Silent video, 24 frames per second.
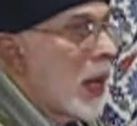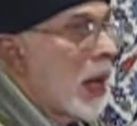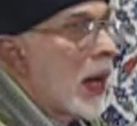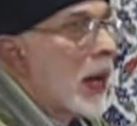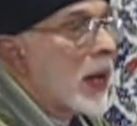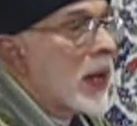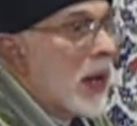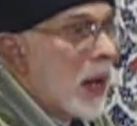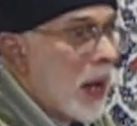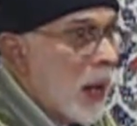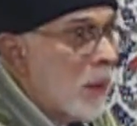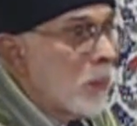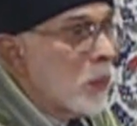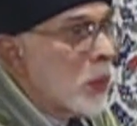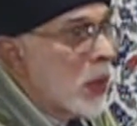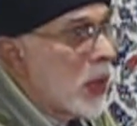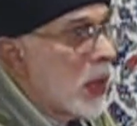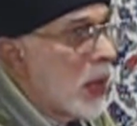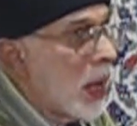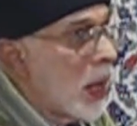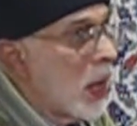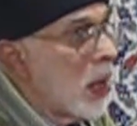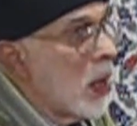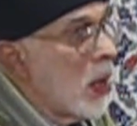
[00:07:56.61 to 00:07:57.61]
And
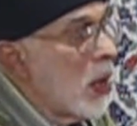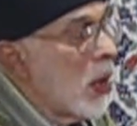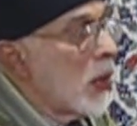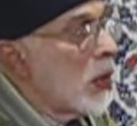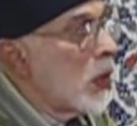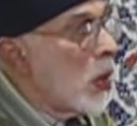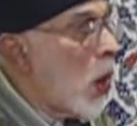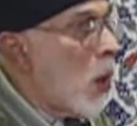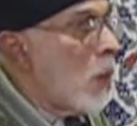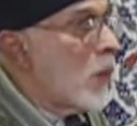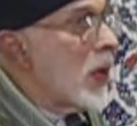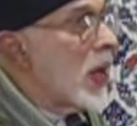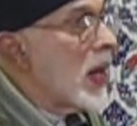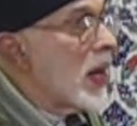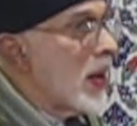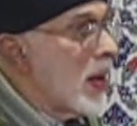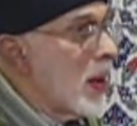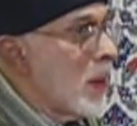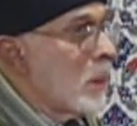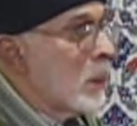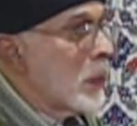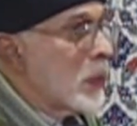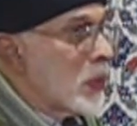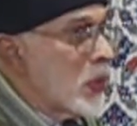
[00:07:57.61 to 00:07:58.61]
alhamdulillah, now we are
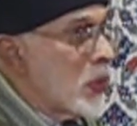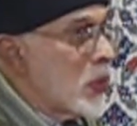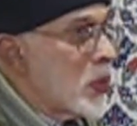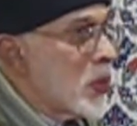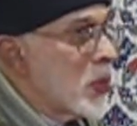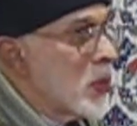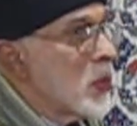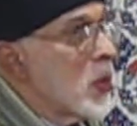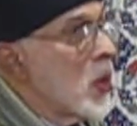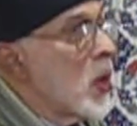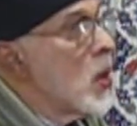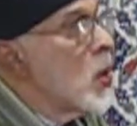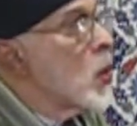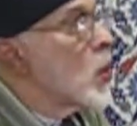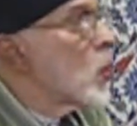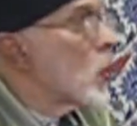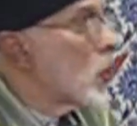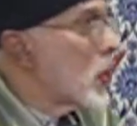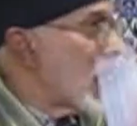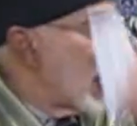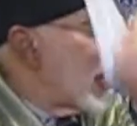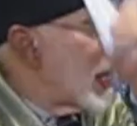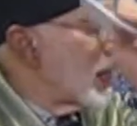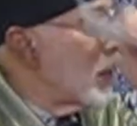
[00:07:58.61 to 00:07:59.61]
in a position
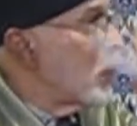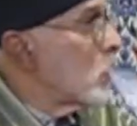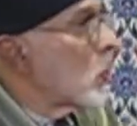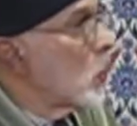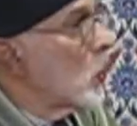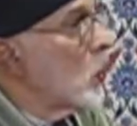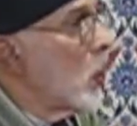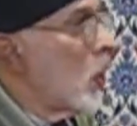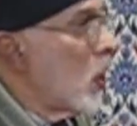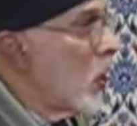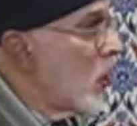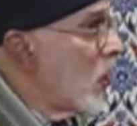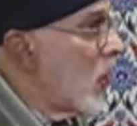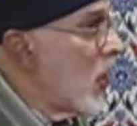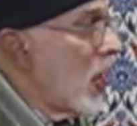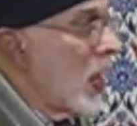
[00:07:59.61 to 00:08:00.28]
to tell them to